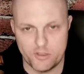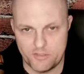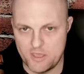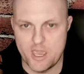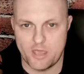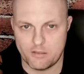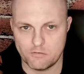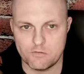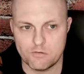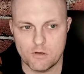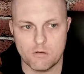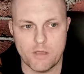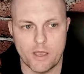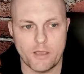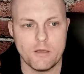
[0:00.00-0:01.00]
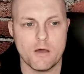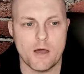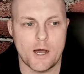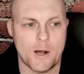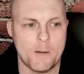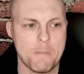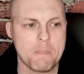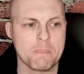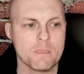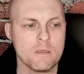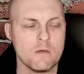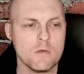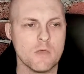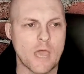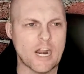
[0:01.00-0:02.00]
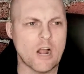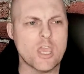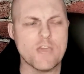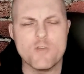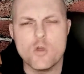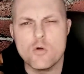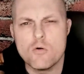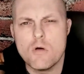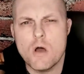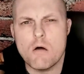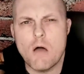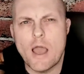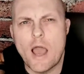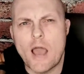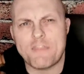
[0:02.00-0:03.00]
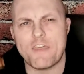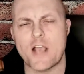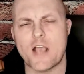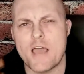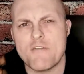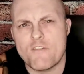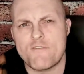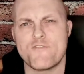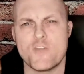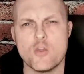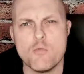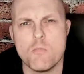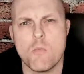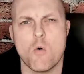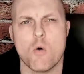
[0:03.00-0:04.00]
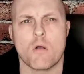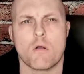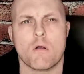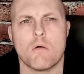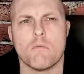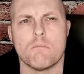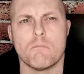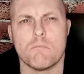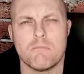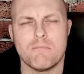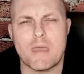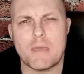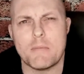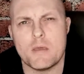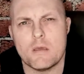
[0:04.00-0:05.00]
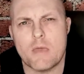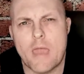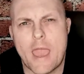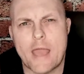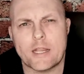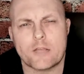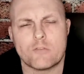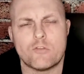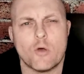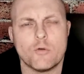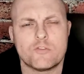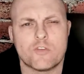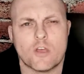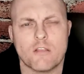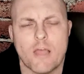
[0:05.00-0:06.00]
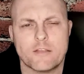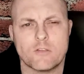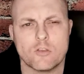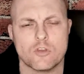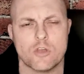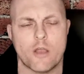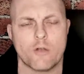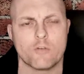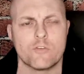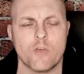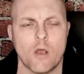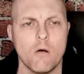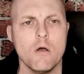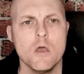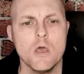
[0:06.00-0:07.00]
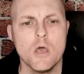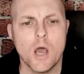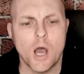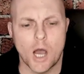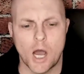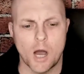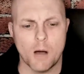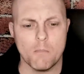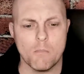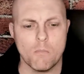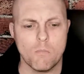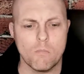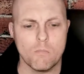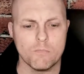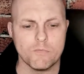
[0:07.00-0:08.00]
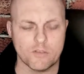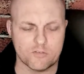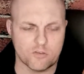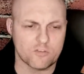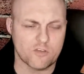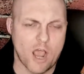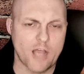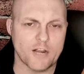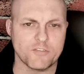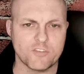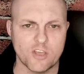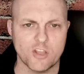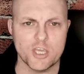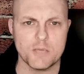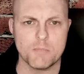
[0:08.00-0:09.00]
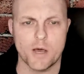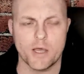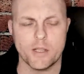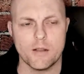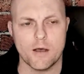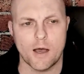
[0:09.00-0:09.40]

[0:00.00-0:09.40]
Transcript: in the end. Okay. And I'll give you, I think I have a few more maybe anecdotes I'd like to share. So this is kind of silly, but